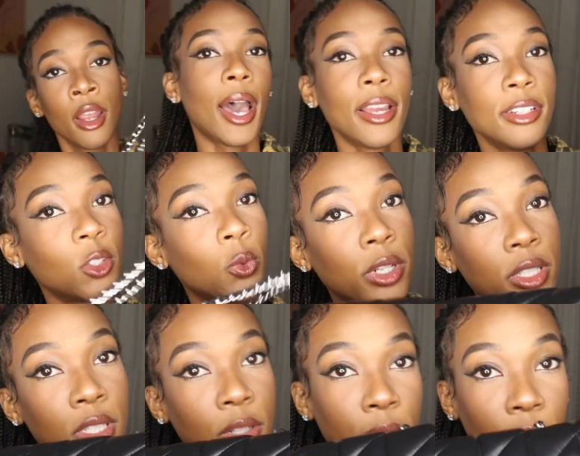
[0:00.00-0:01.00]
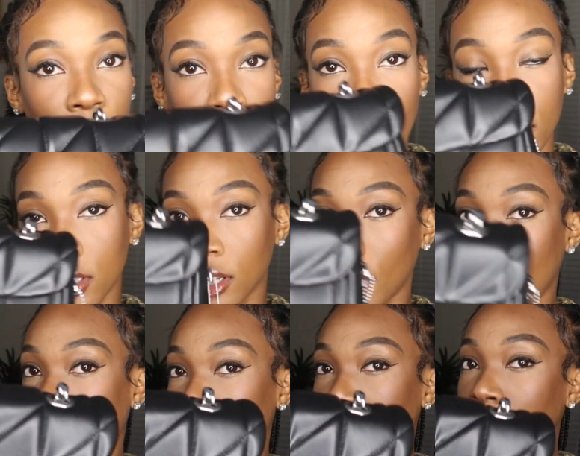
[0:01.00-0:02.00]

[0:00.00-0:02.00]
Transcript: I just wear silver a lot, so I